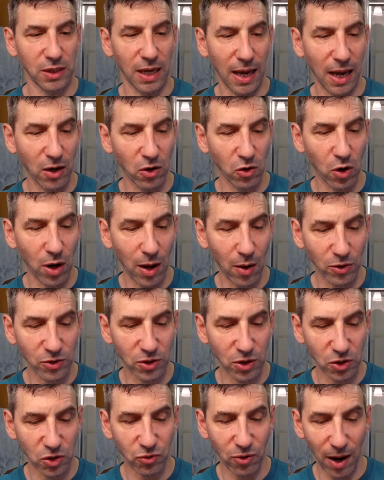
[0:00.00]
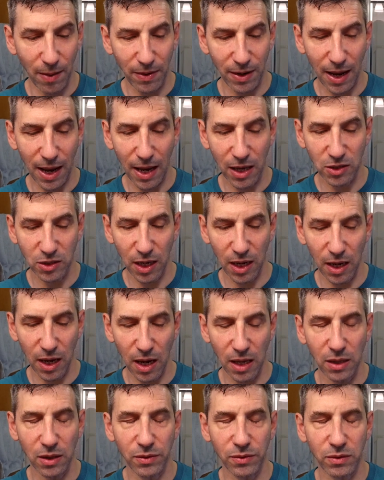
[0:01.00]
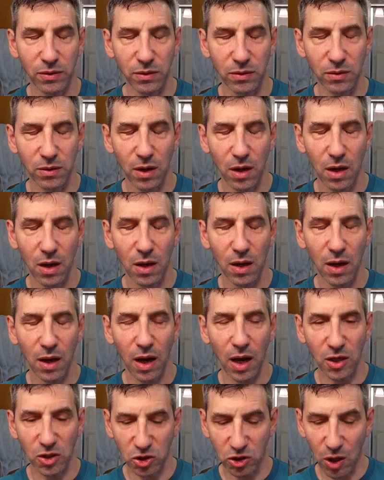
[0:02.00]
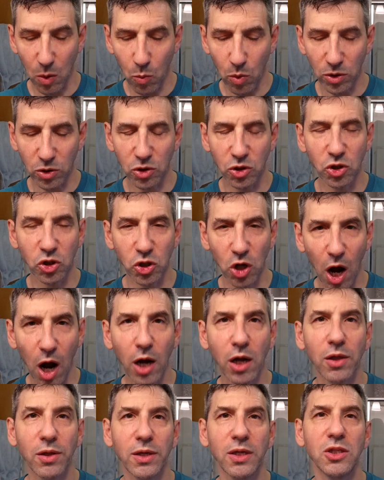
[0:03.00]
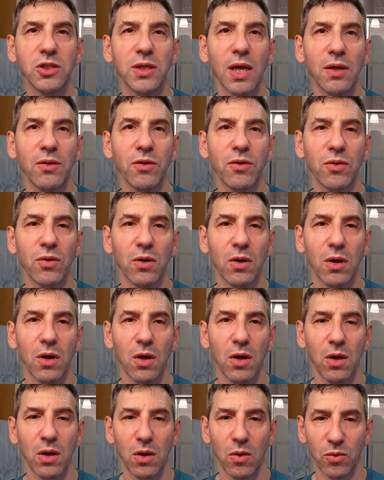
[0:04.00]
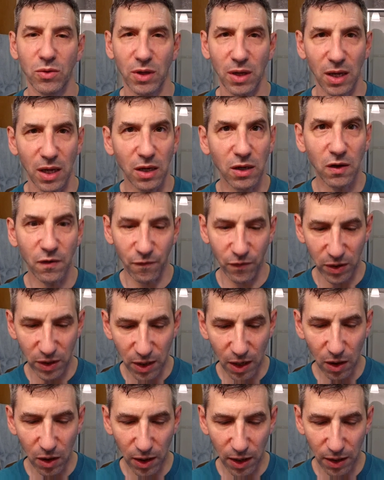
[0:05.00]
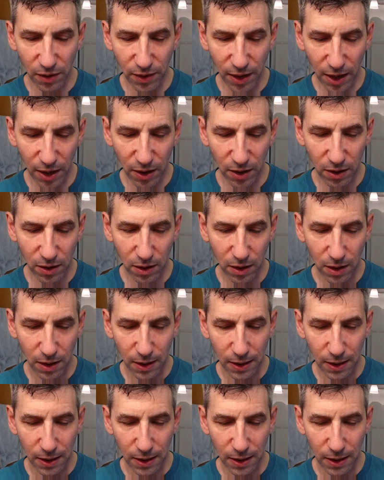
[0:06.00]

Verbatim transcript: I don't know how else to describe it. It has a, a, a somewhat chocolatey scent with a hint of vanilla in there.